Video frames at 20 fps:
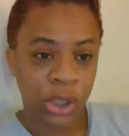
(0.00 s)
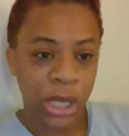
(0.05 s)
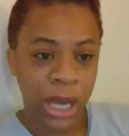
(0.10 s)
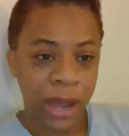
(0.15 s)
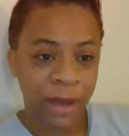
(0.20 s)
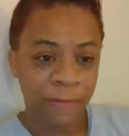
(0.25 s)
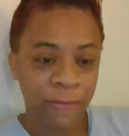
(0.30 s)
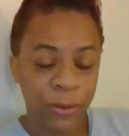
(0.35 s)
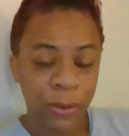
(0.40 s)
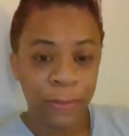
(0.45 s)

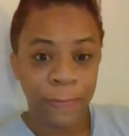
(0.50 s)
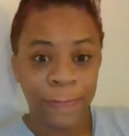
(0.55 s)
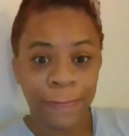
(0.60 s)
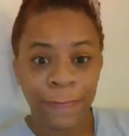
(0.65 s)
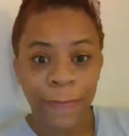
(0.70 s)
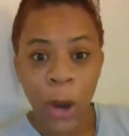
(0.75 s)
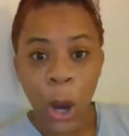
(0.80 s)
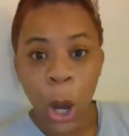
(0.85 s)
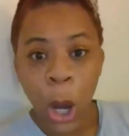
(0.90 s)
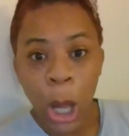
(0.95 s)
Have you
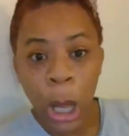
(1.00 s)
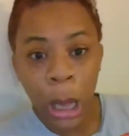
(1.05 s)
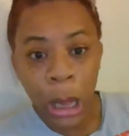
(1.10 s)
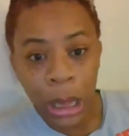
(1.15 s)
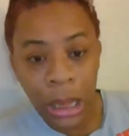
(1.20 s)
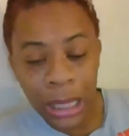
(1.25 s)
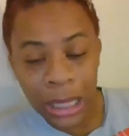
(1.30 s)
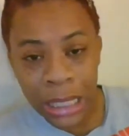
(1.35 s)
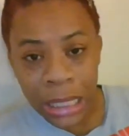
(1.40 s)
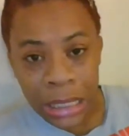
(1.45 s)

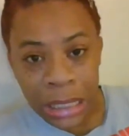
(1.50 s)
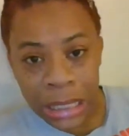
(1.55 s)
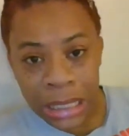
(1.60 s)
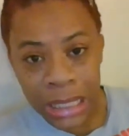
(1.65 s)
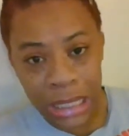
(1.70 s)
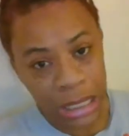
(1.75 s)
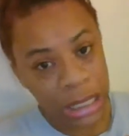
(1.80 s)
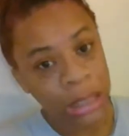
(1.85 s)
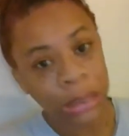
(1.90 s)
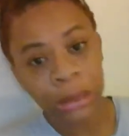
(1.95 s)
fallen
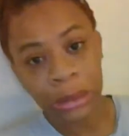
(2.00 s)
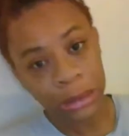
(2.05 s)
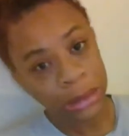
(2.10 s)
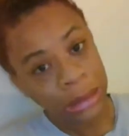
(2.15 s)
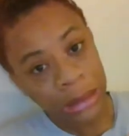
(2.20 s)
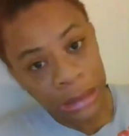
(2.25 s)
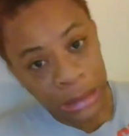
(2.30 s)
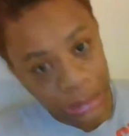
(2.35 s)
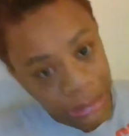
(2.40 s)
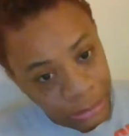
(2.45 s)
in
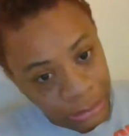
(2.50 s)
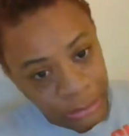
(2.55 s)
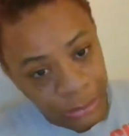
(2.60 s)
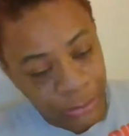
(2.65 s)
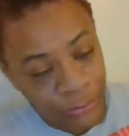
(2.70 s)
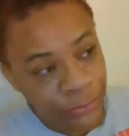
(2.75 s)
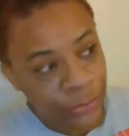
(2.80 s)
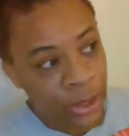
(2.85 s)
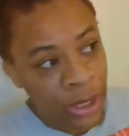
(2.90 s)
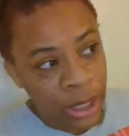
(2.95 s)

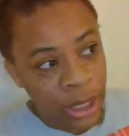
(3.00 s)
love